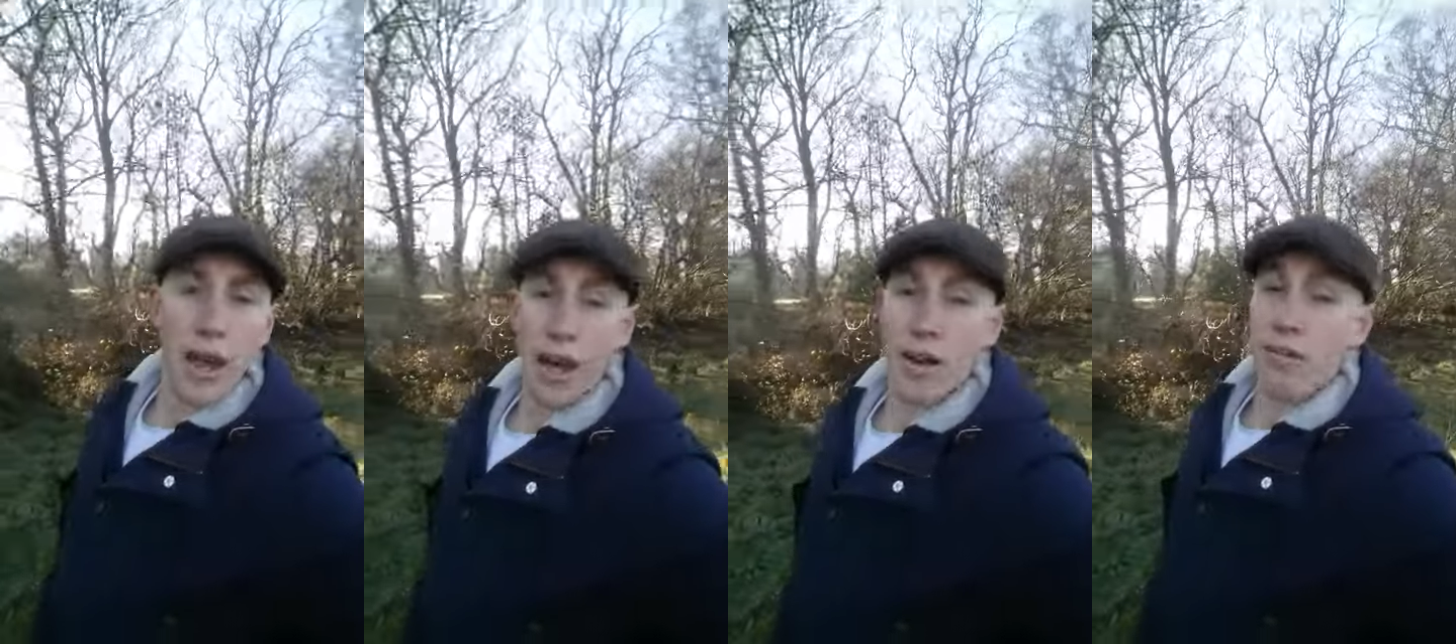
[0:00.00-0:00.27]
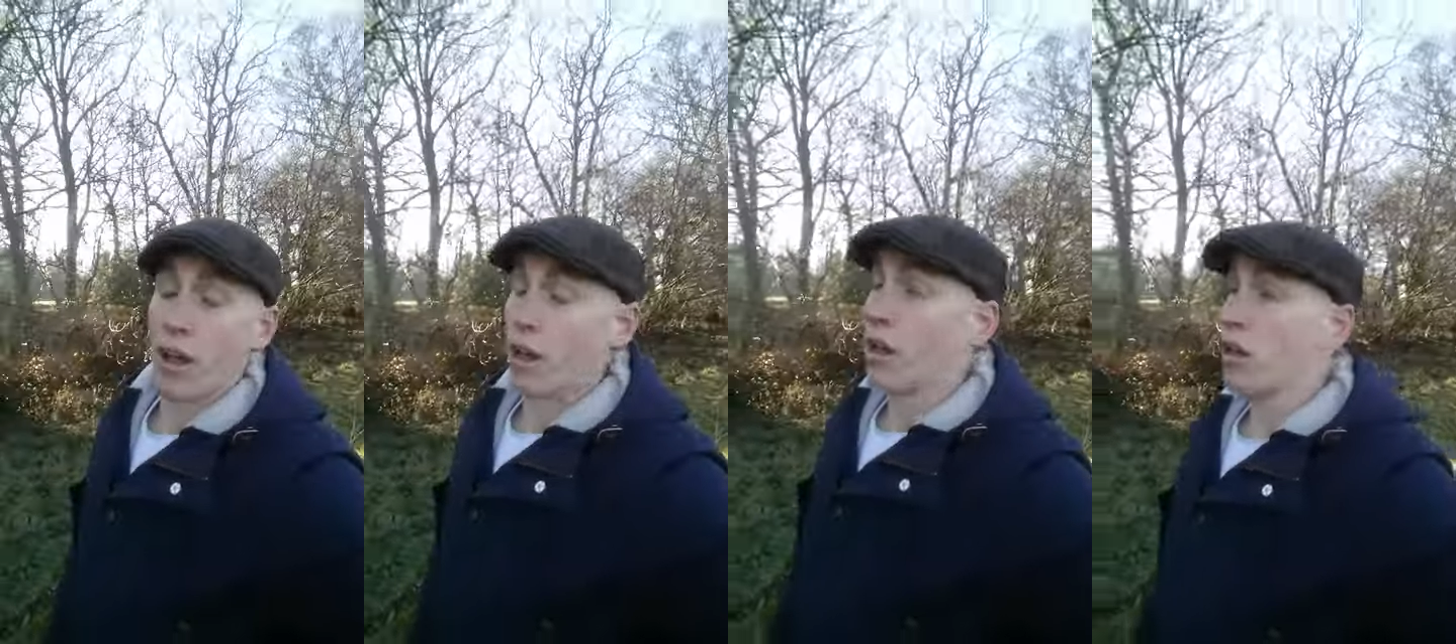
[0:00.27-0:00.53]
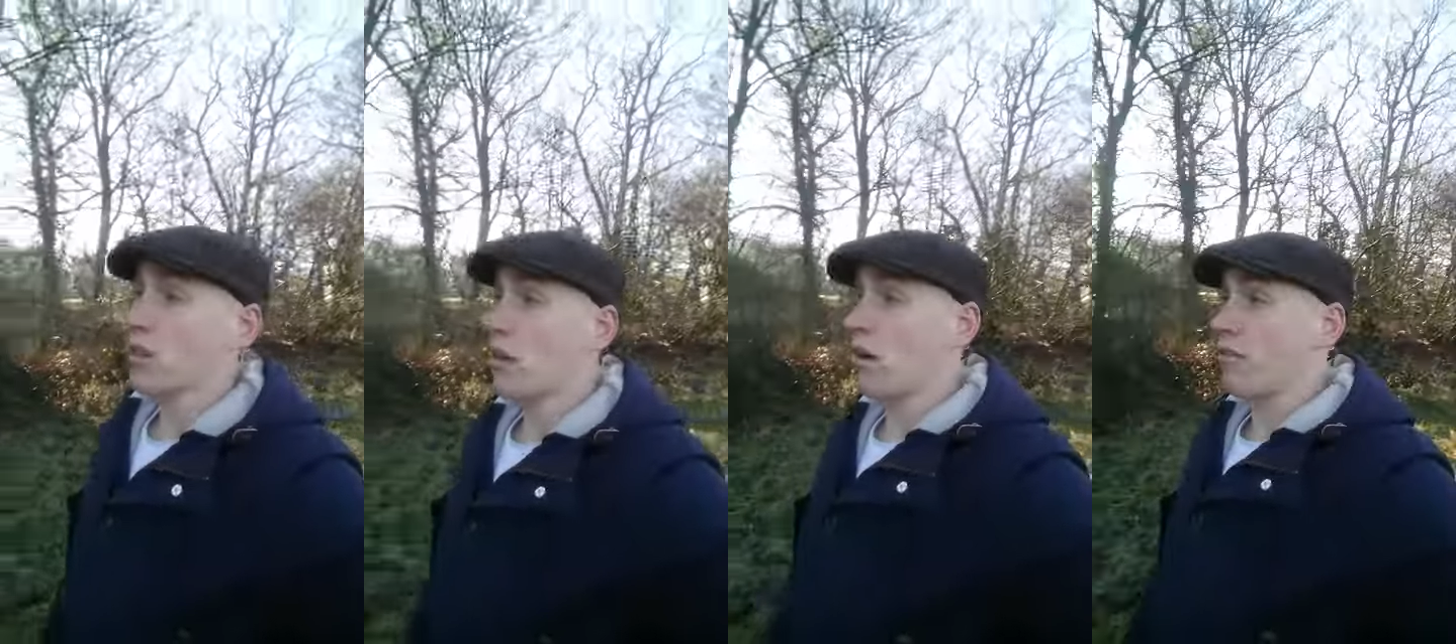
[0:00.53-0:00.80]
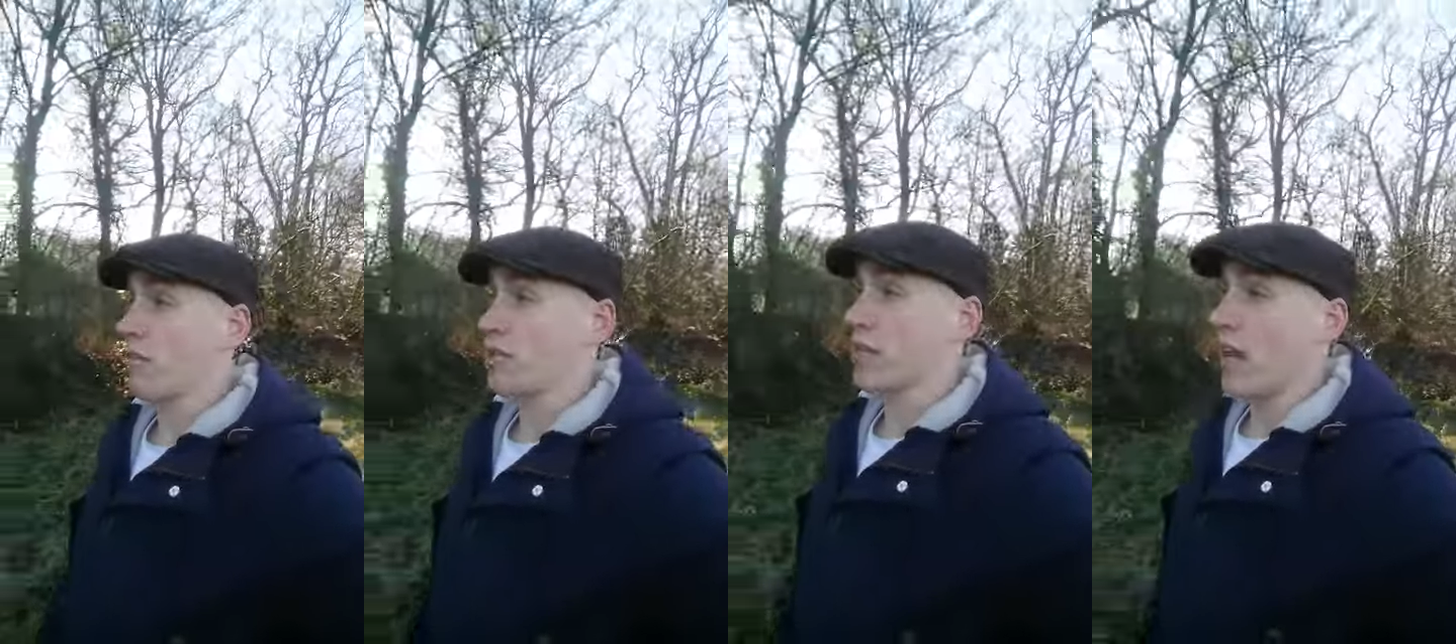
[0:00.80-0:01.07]
And if thou knows
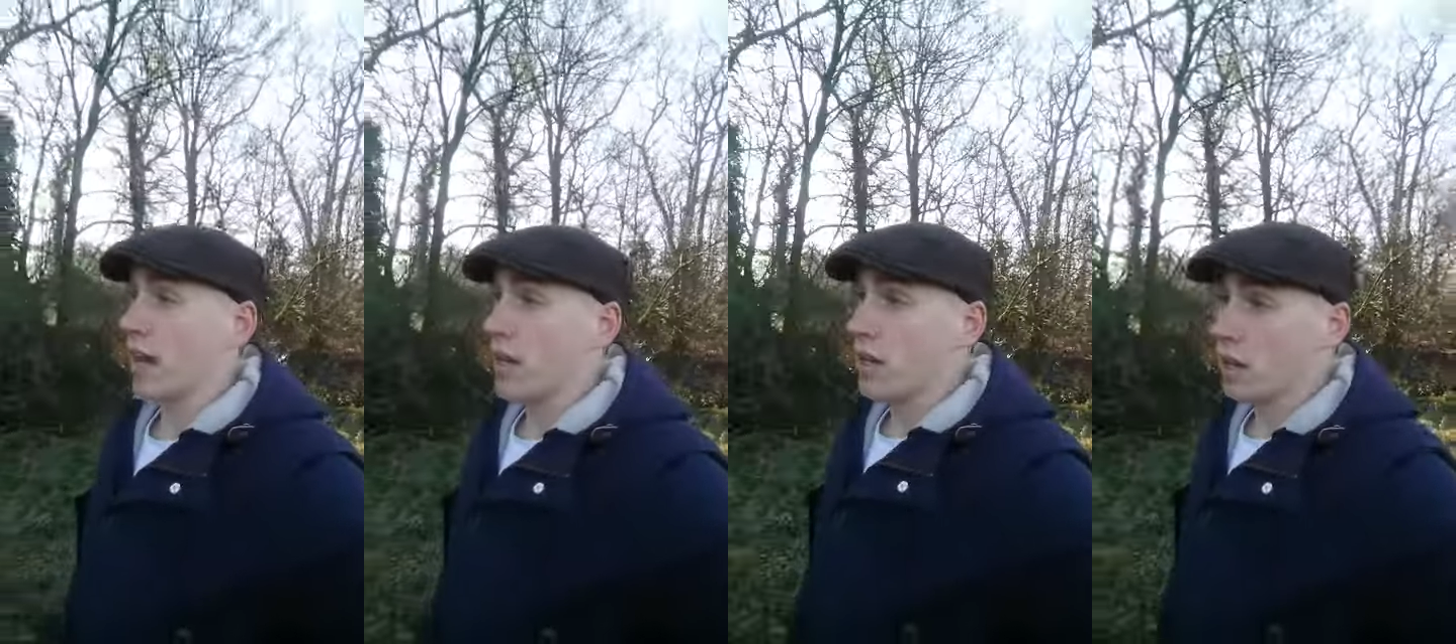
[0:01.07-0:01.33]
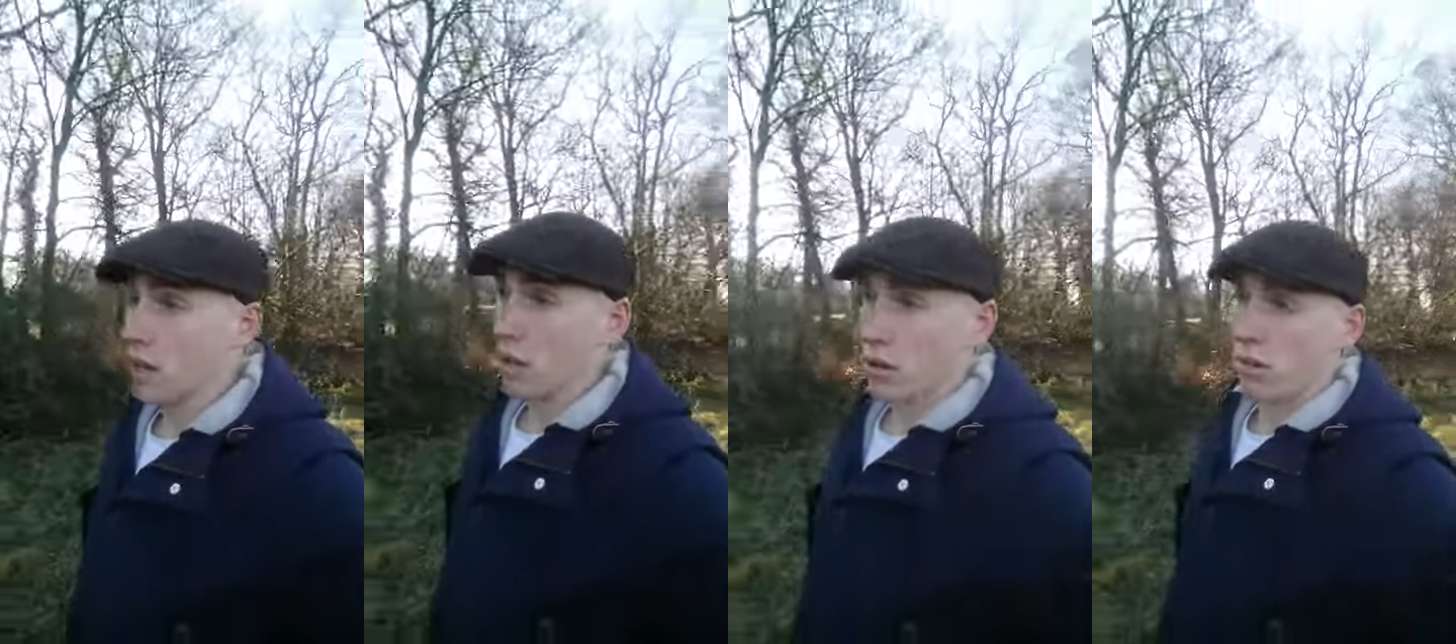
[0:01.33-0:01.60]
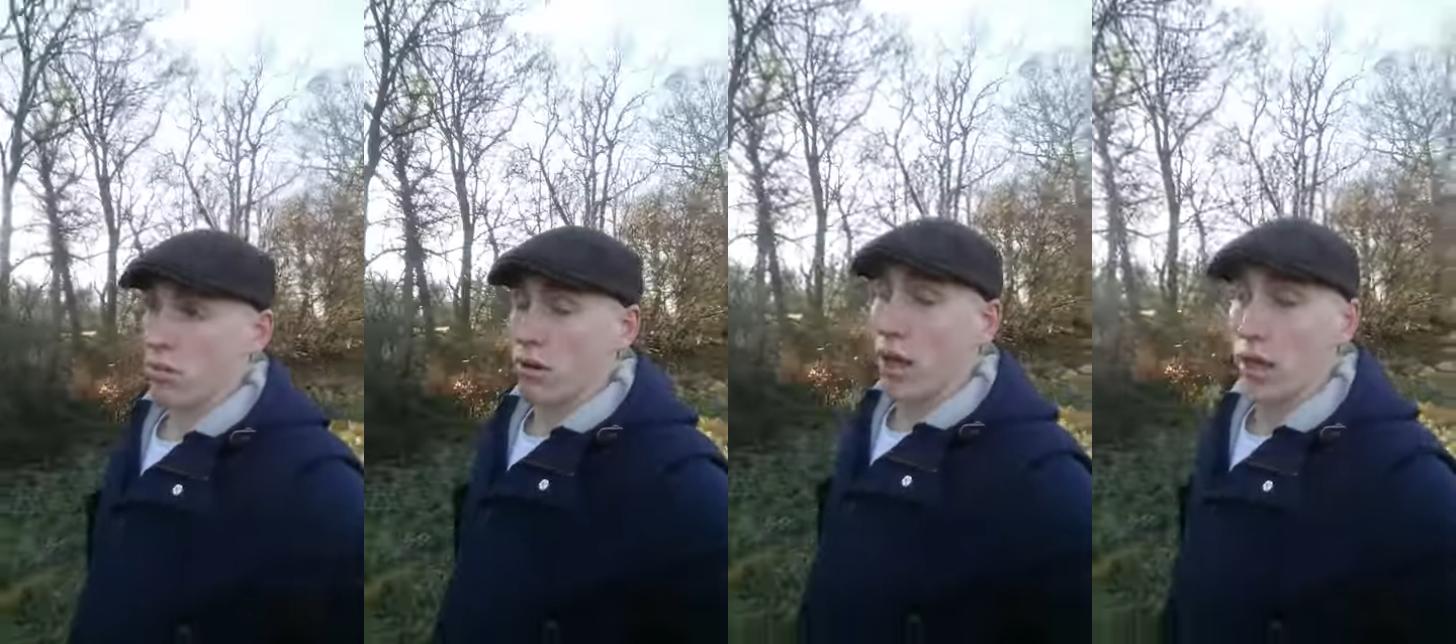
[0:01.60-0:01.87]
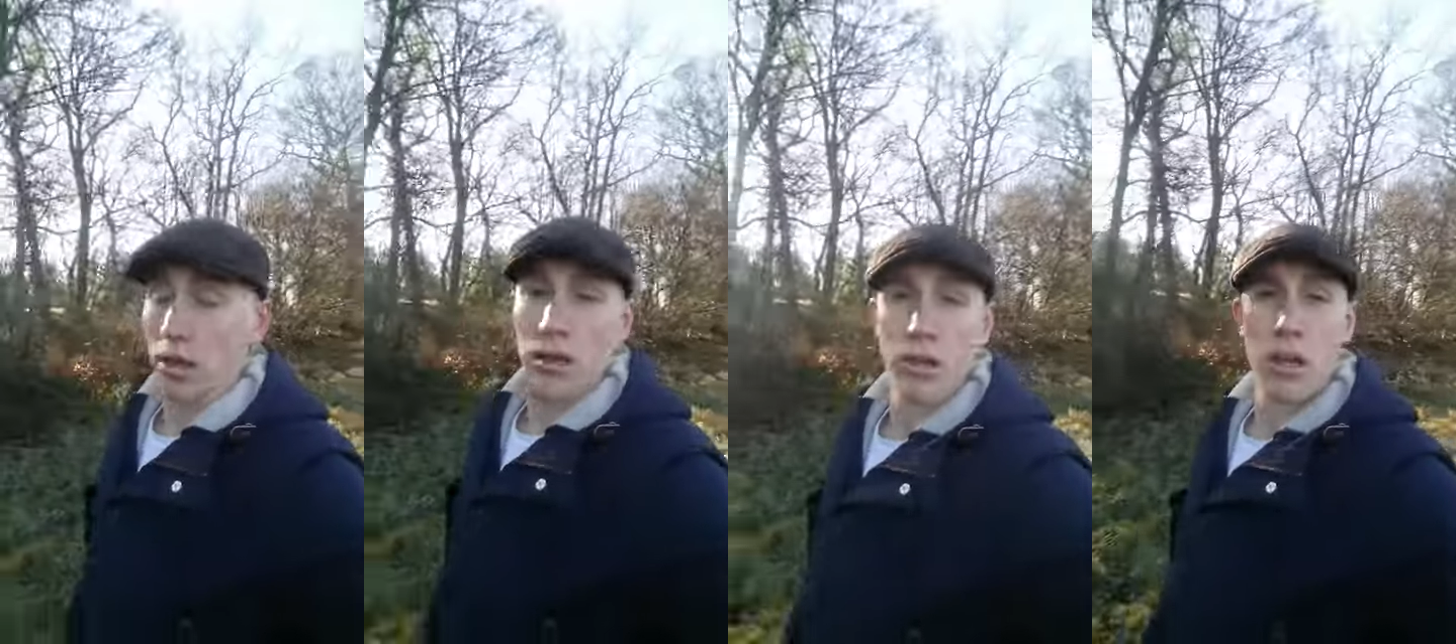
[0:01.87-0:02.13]
aught for Z,
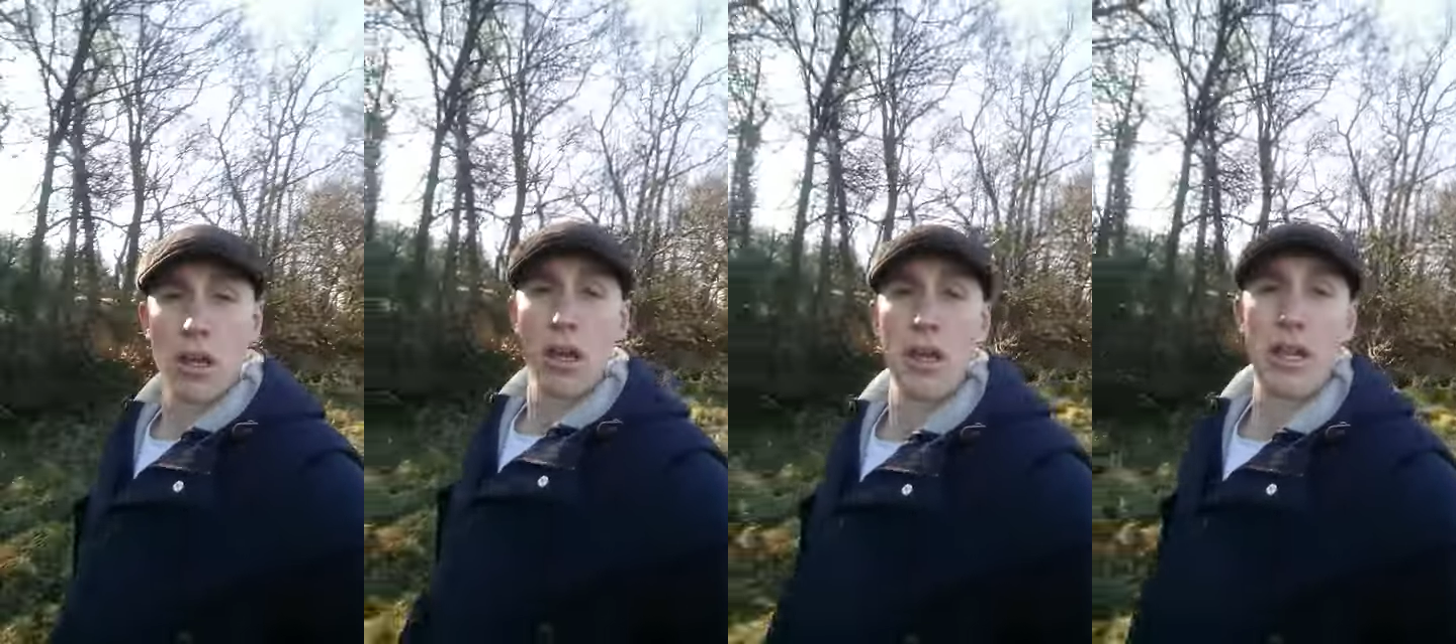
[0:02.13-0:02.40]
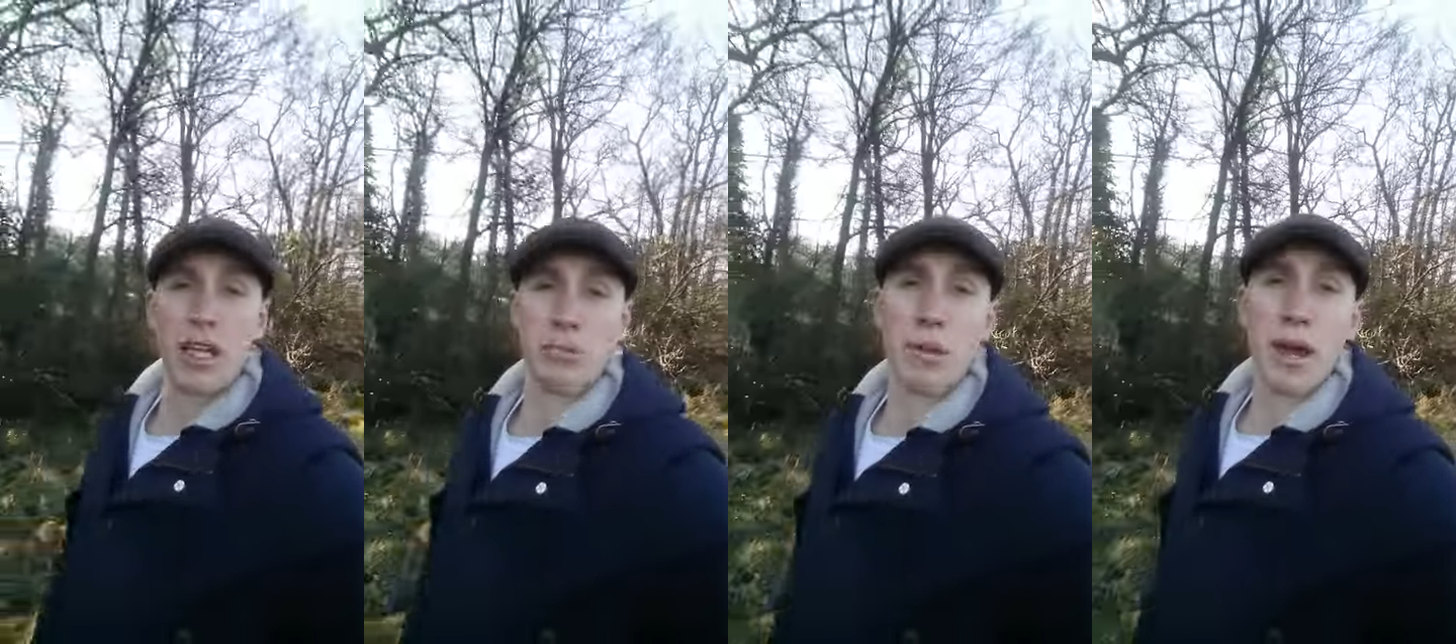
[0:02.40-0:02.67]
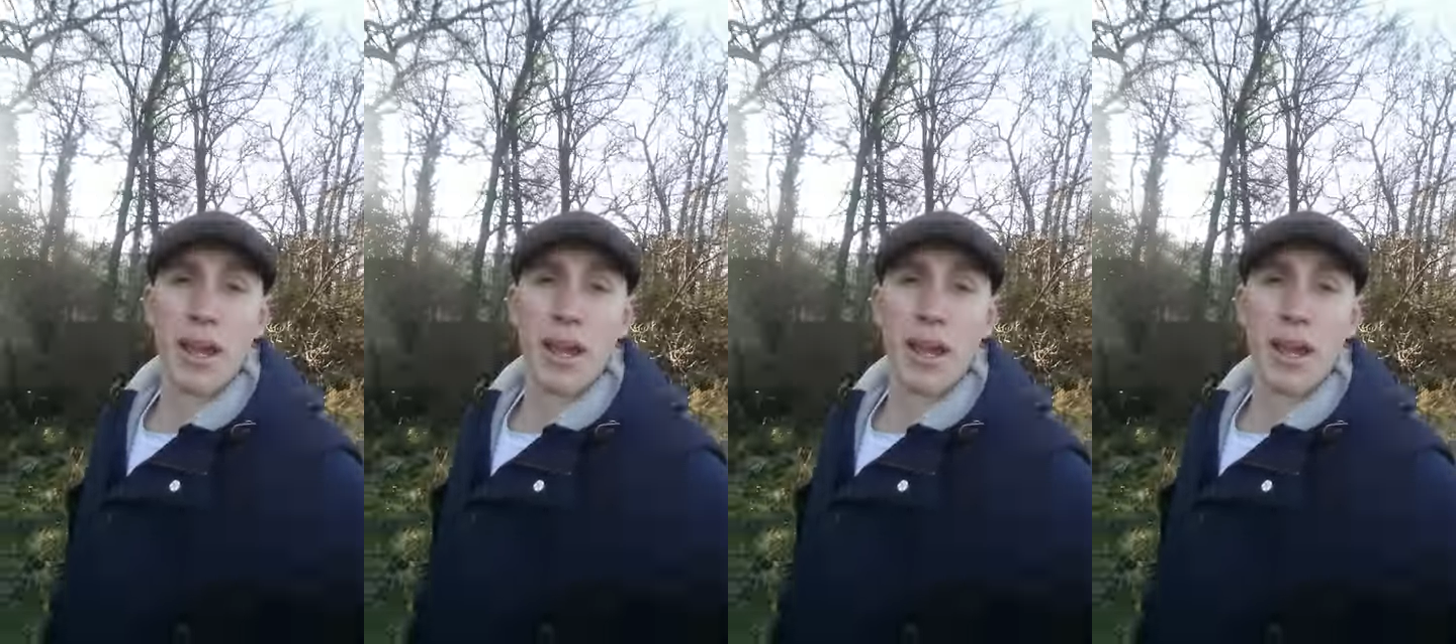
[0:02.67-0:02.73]
well, that's